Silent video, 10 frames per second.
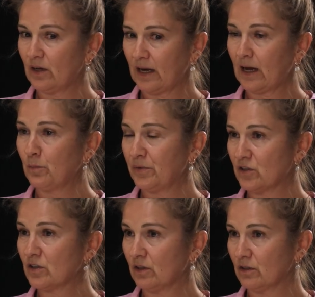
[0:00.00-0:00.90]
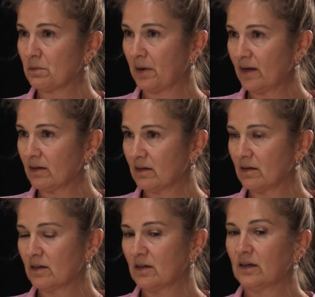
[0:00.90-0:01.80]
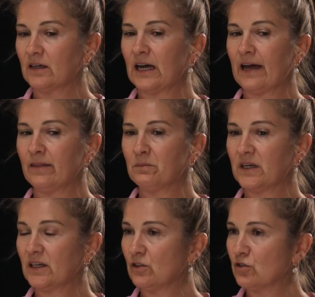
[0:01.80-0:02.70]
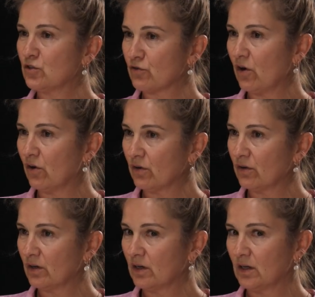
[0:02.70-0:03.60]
help you to lose weight, and then we get you strong,